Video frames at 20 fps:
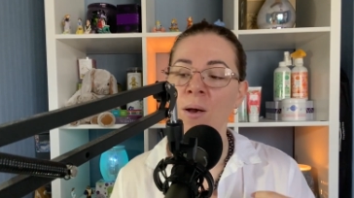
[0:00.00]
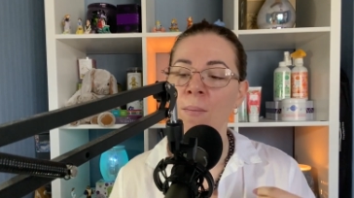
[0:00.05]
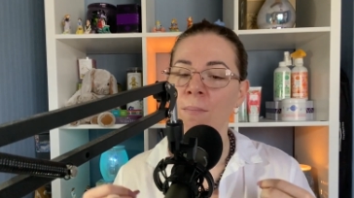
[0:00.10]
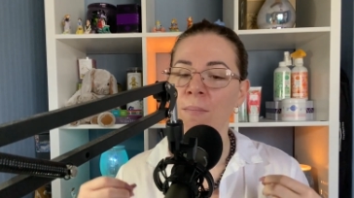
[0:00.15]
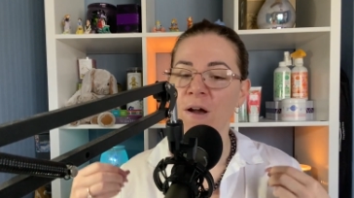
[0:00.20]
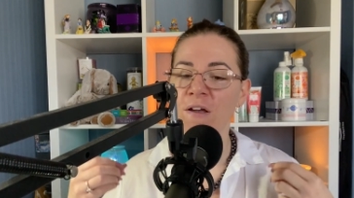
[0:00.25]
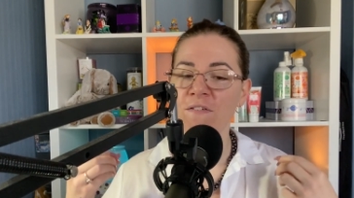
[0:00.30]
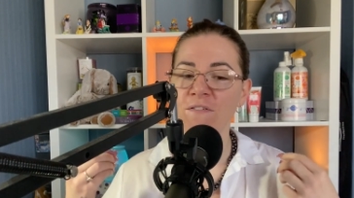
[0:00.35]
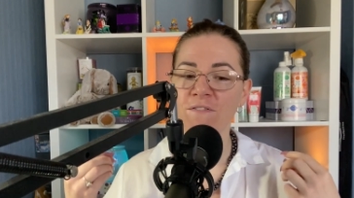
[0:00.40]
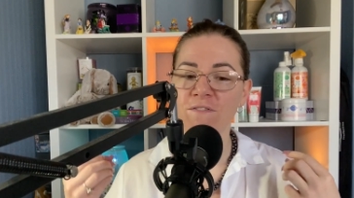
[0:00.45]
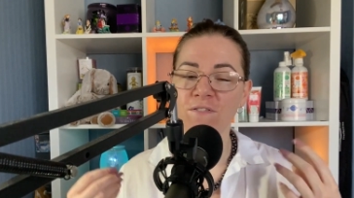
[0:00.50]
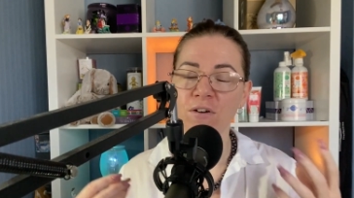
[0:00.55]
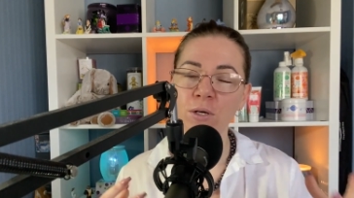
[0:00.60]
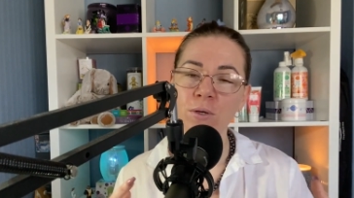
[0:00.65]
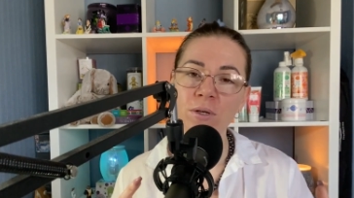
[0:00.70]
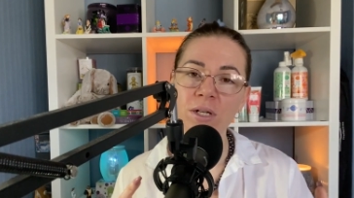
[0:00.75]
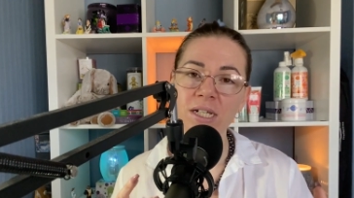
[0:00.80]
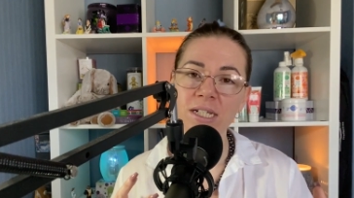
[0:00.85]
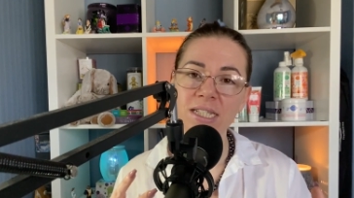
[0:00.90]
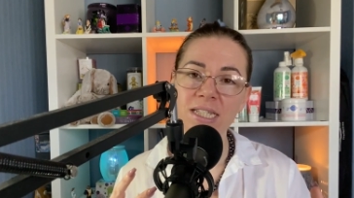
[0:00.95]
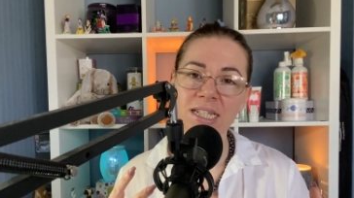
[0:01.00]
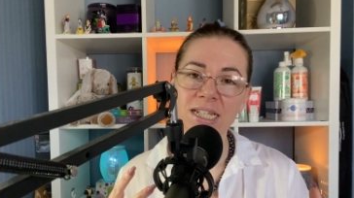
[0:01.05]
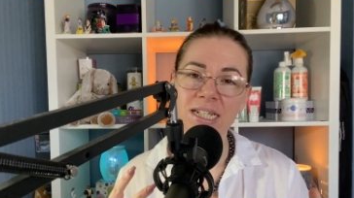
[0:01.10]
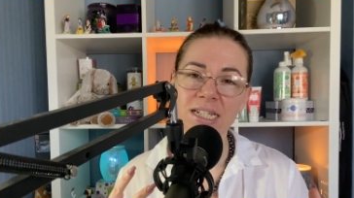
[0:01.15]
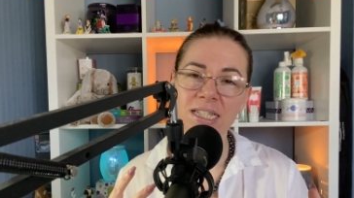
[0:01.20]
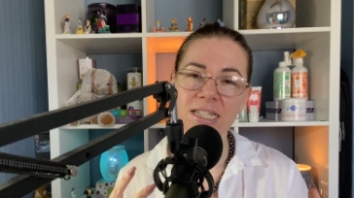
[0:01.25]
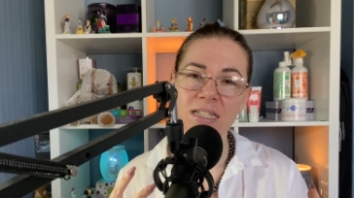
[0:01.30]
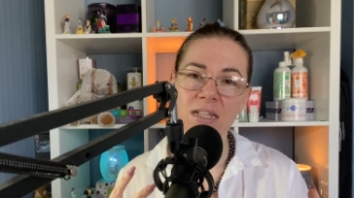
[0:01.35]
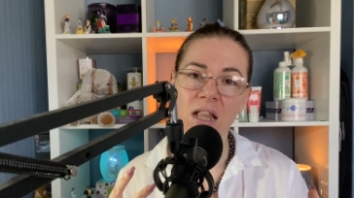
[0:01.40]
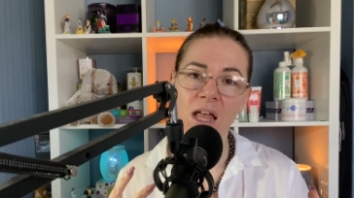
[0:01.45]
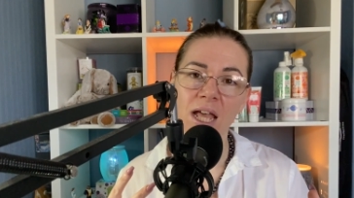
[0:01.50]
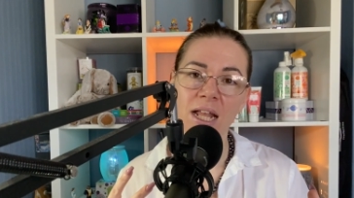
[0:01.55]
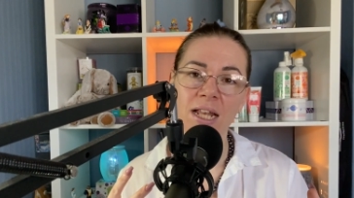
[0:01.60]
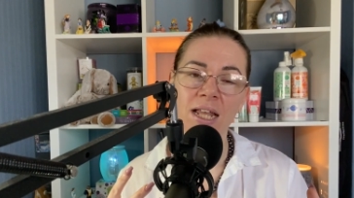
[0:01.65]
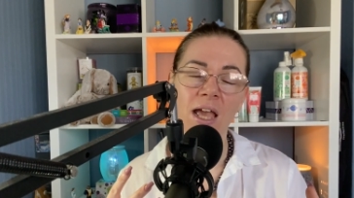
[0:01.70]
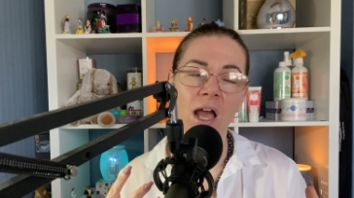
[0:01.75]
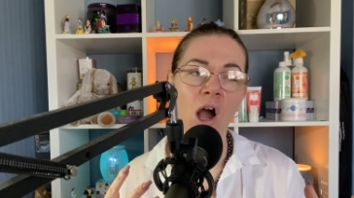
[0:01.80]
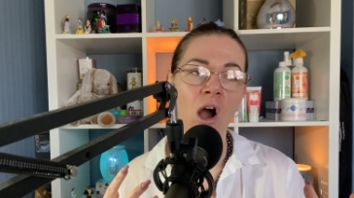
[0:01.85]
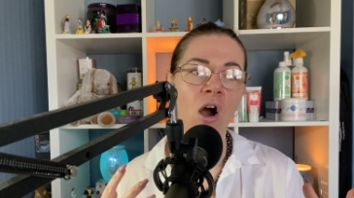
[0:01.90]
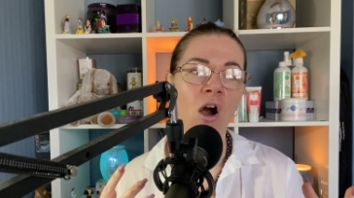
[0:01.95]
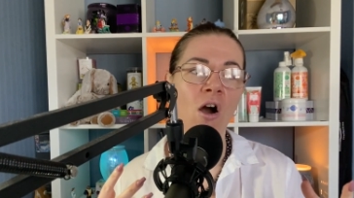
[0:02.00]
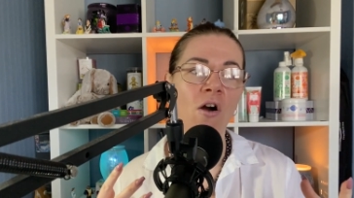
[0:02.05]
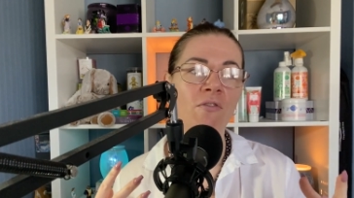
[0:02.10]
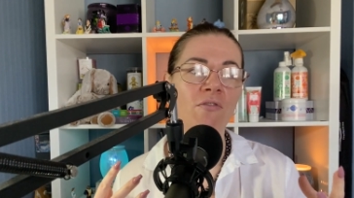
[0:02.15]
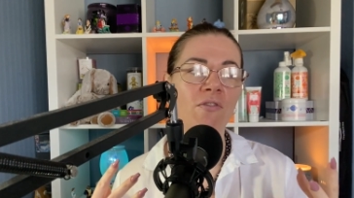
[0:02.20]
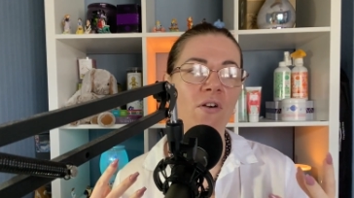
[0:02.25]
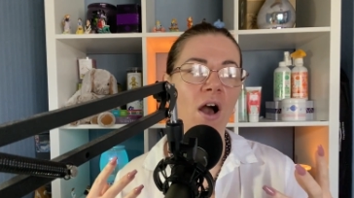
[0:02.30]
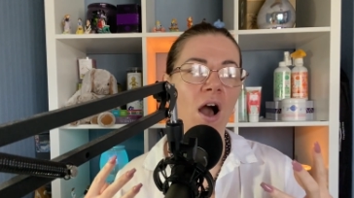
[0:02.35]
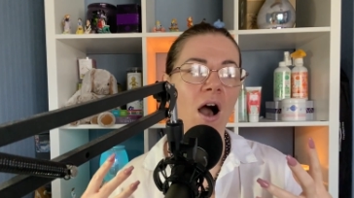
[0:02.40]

My focus is slightly off.